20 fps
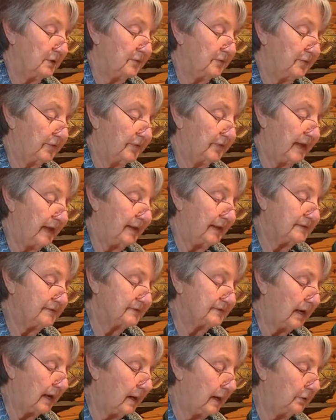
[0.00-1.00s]
for that
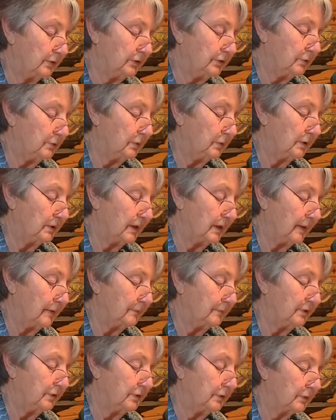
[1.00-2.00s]
is how you will
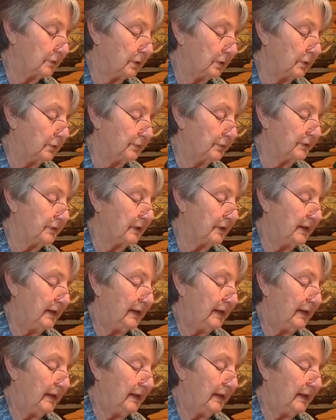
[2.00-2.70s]
come to growth,